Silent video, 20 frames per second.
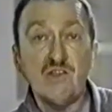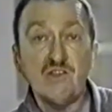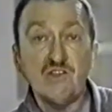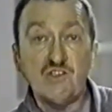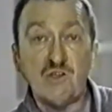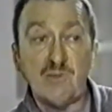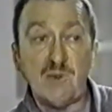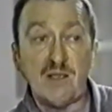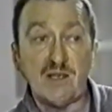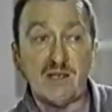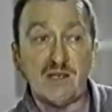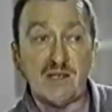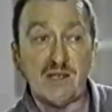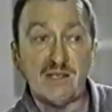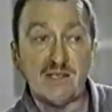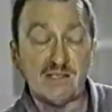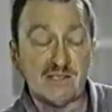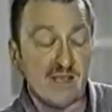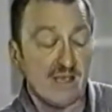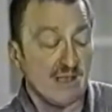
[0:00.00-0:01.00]
She
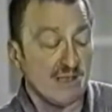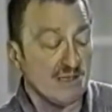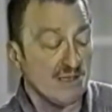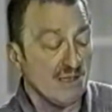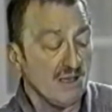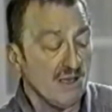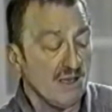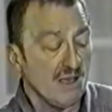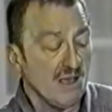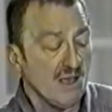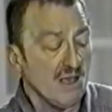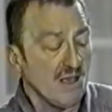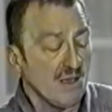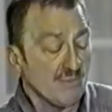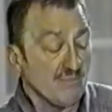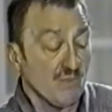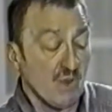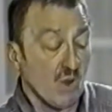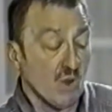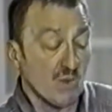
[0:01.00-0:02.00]
immediately said,
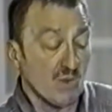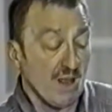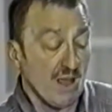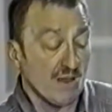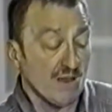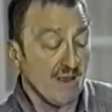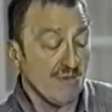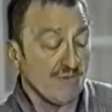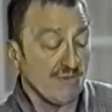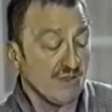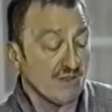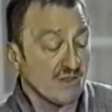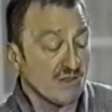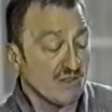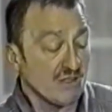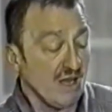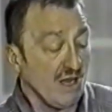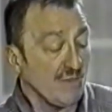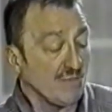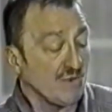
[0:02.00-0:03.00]
oh, now I feel
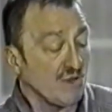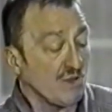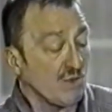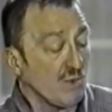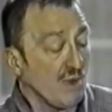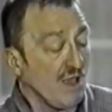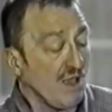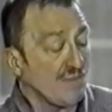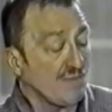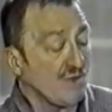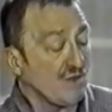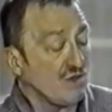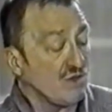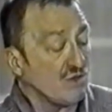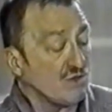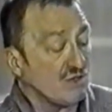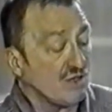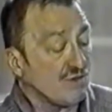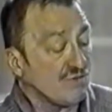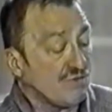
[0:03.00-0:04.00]
ashamed of the way I've been
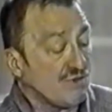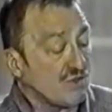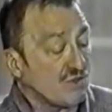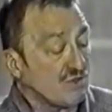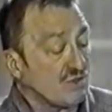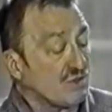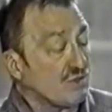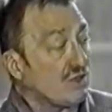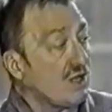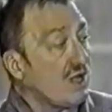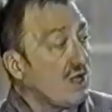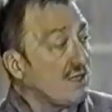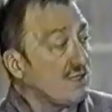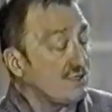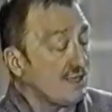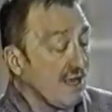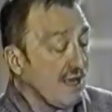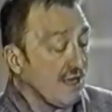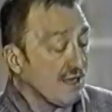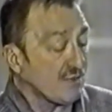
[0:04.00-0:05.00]
using physical
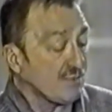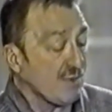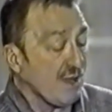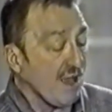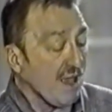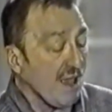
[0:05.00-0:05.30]
contact,